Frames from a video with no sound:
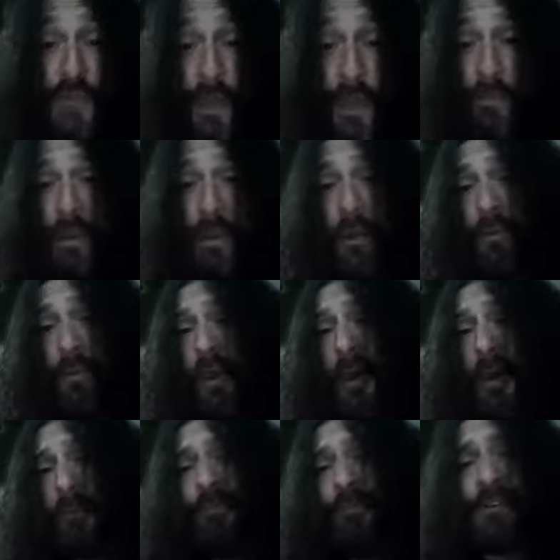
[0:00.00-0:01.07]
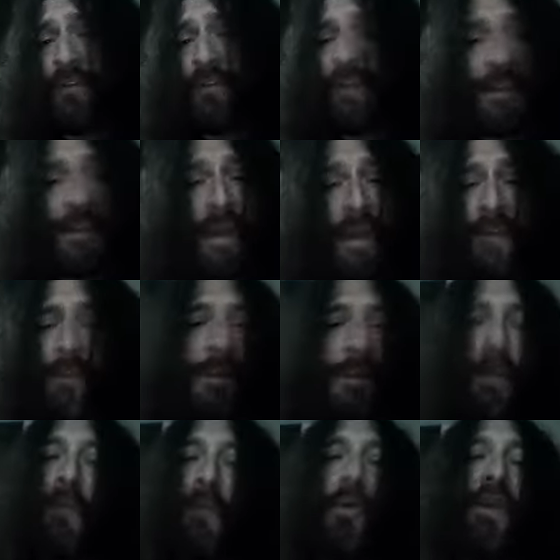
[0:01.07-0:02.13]
up, stuff like that. I mean,
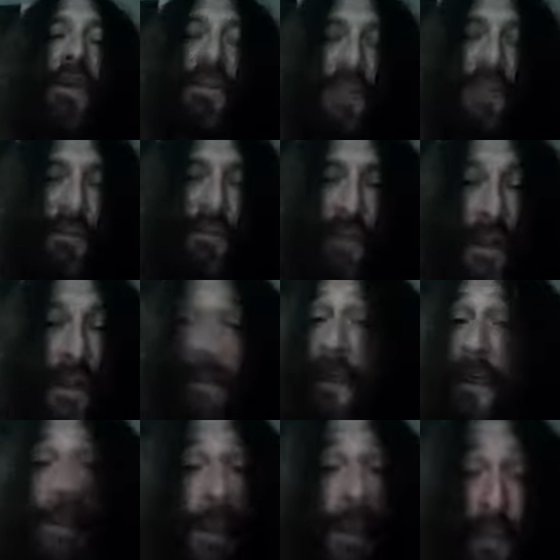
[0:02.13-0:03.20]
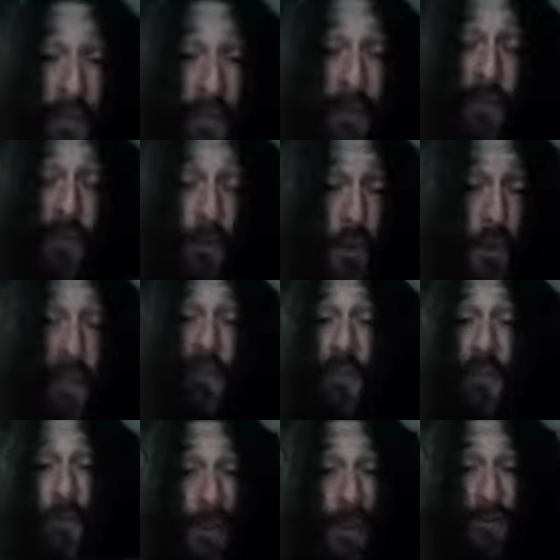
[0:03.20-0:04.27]
we're easy to find, and even if you're looking for
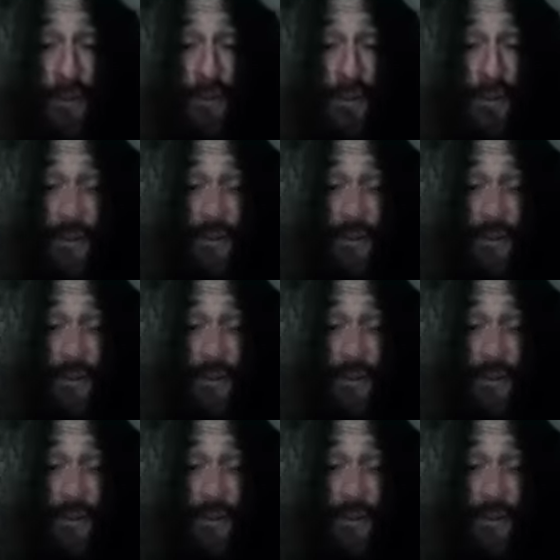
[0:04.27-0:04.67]
the right vicious